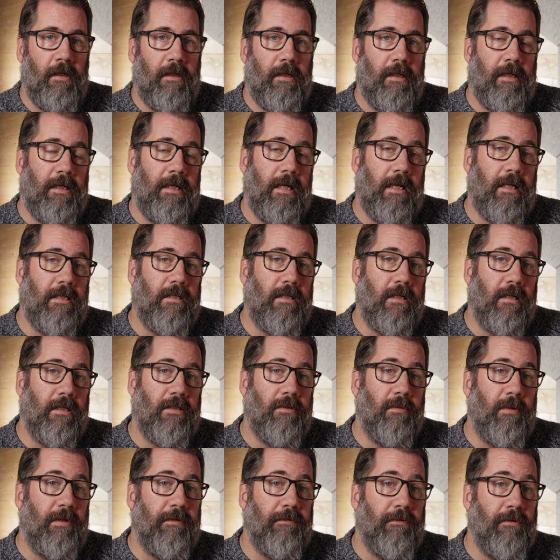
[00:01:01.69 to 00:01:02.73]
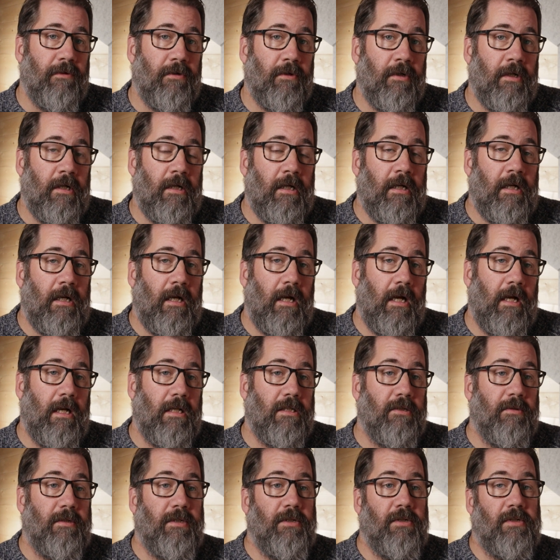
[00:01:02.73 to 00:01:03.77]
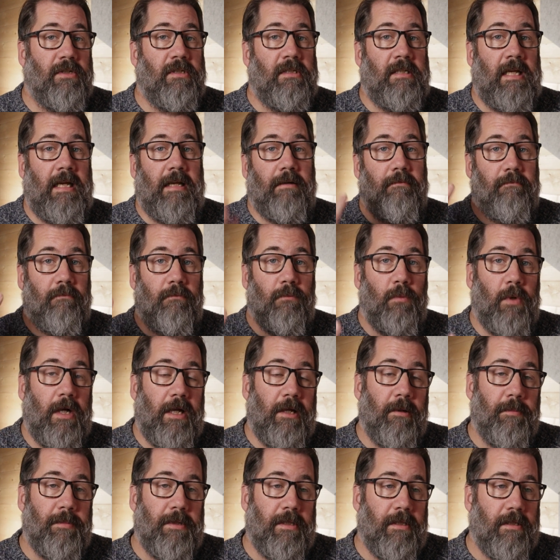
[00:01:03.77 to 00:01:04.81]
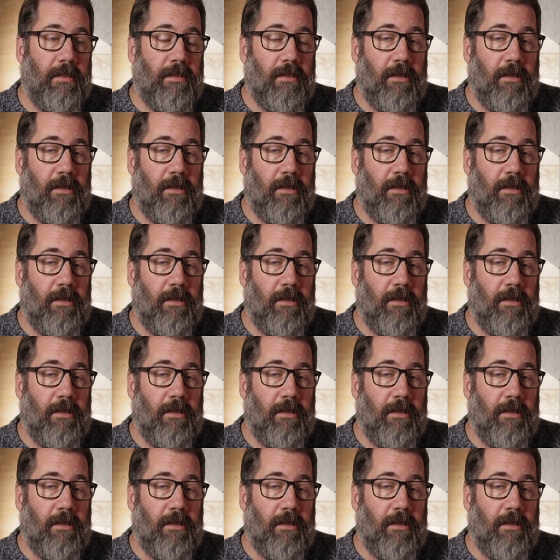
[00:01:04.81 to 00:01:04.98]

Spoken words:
the SCX24. So it just sat way up in the